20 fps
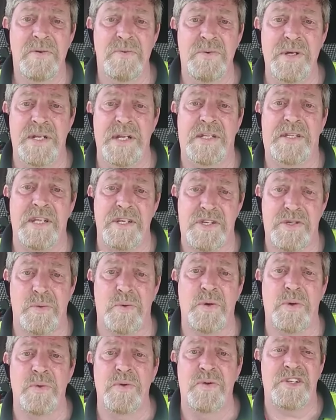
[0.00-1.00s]
We need to
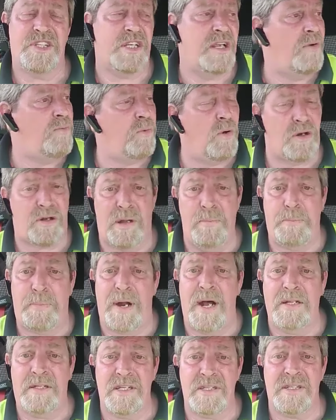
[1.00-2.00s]
sort out safe working
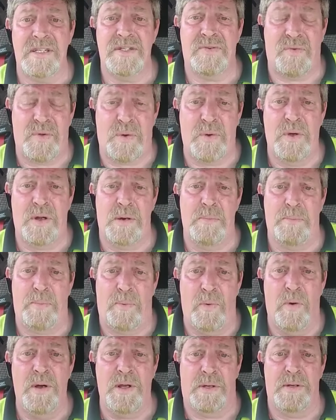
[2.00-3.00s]
practices for our
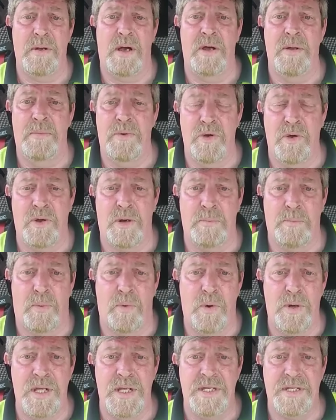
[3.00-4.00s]
employer, our
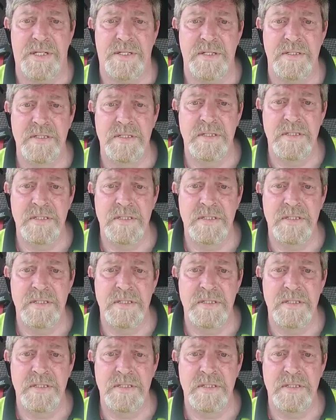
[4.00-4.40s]
employees.